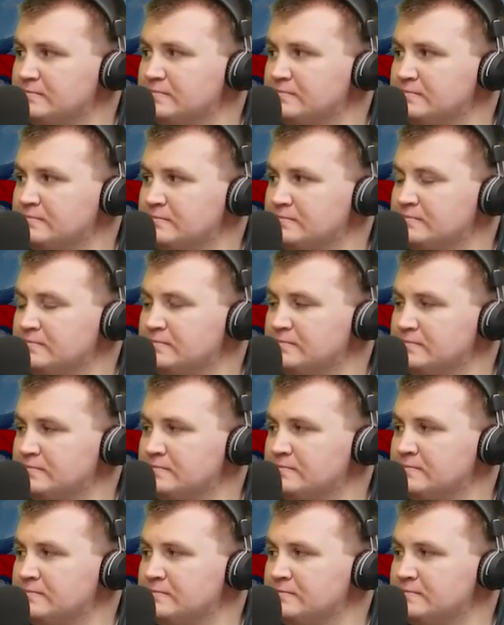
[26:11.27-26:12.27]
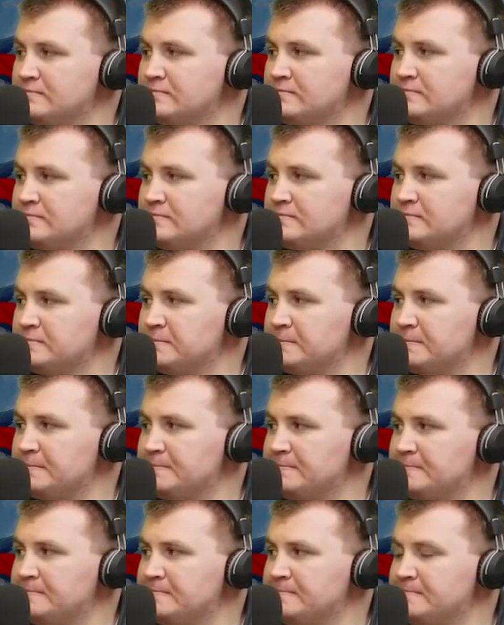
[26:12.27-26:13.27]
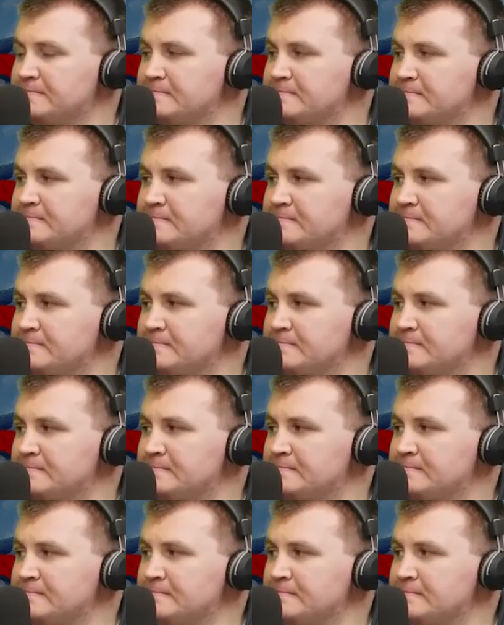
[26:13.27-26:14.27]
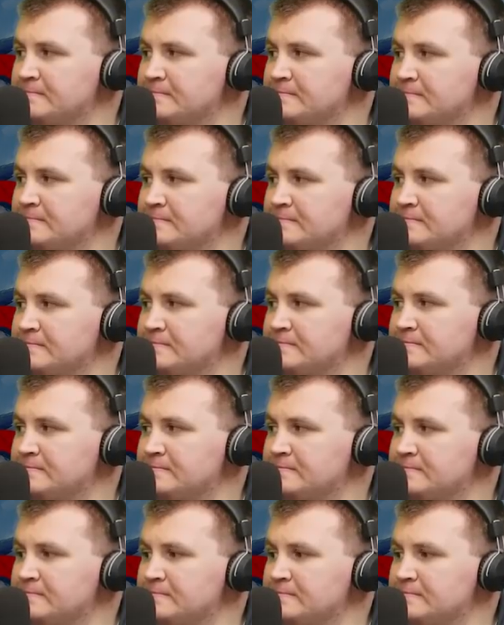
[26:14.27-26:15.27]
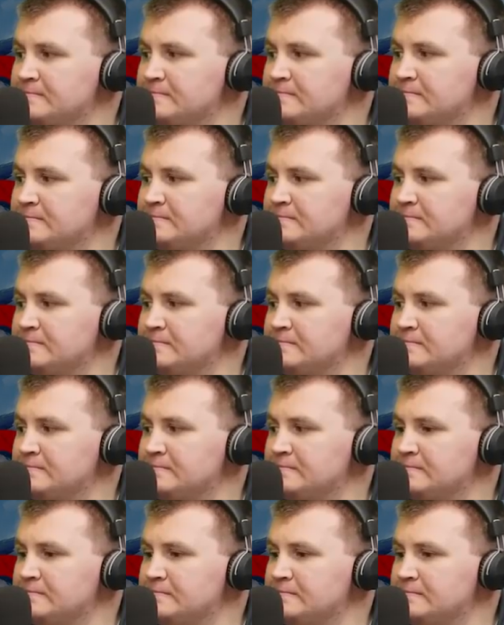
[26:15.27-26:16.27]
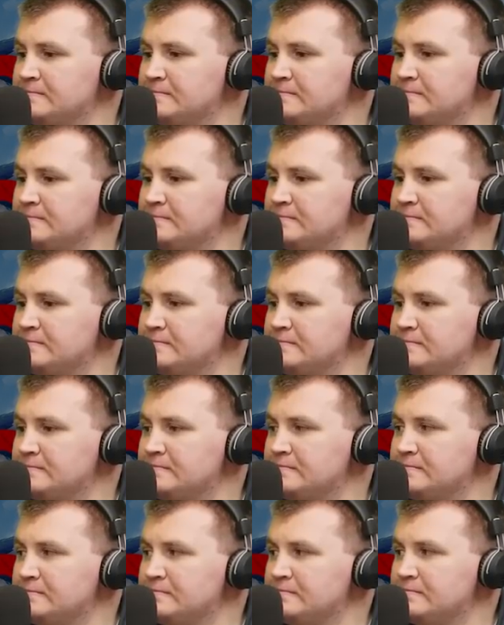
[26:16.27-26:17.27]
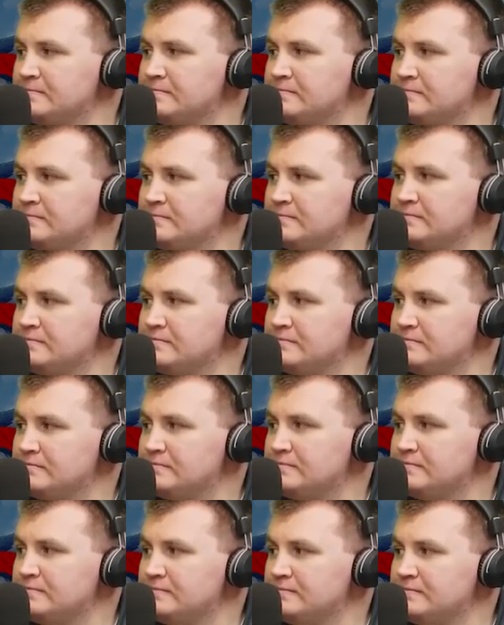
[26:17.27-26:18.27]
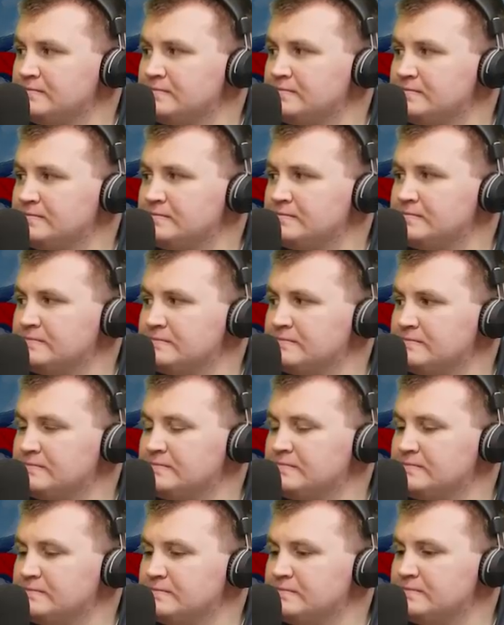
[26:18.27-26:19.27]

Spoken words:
This person isn't speaking.